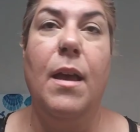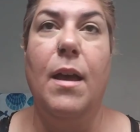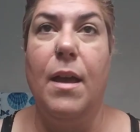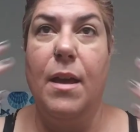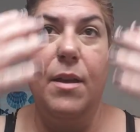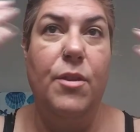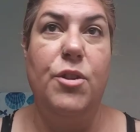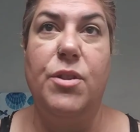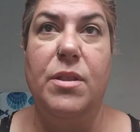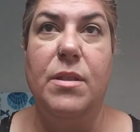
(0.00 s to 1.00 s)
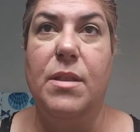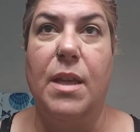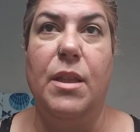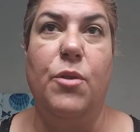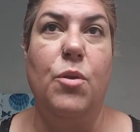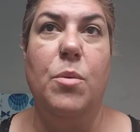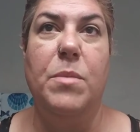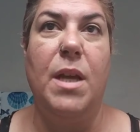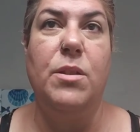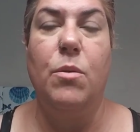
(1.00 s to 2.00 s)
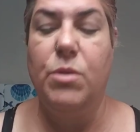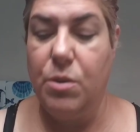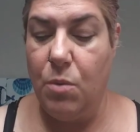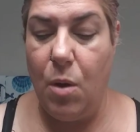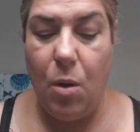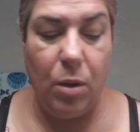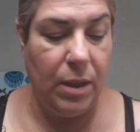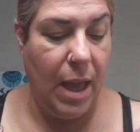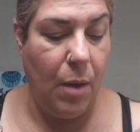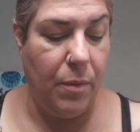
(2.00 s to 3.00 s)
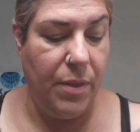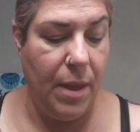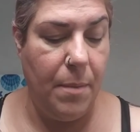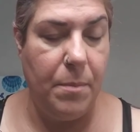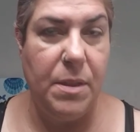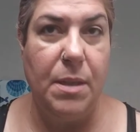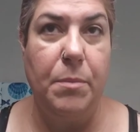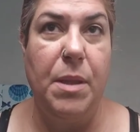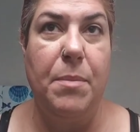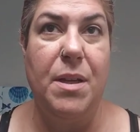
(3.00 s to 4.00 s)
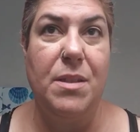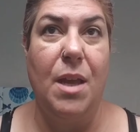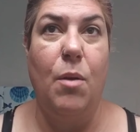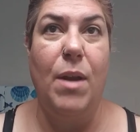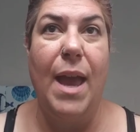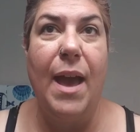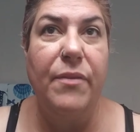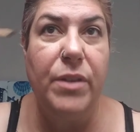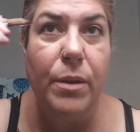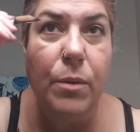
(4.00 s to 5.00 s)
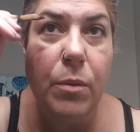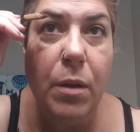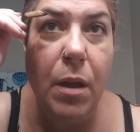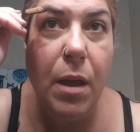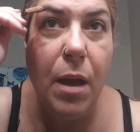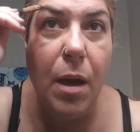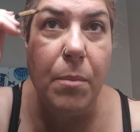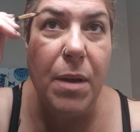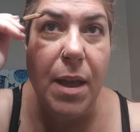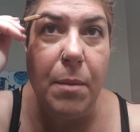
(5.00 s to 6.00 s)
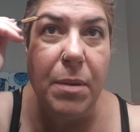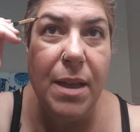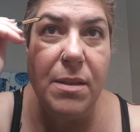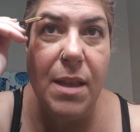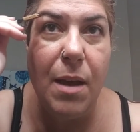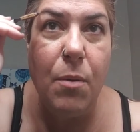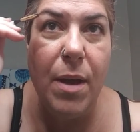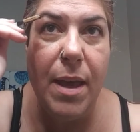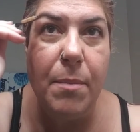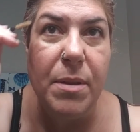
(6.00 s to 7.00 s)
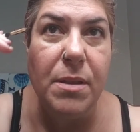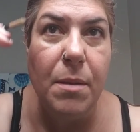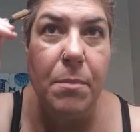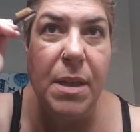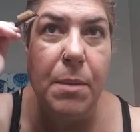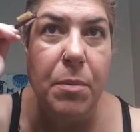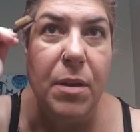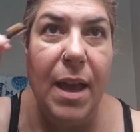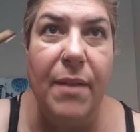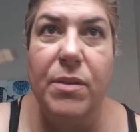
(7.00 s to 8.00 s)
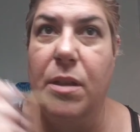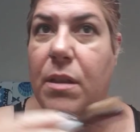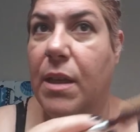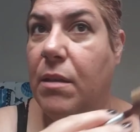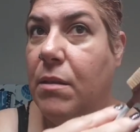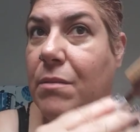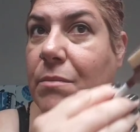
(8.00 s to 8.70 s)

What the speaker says: They're just slightly groomed. I don't do a whole lot with them simply because I don't have to. I'm kind of blessed that way, but some people have to, like,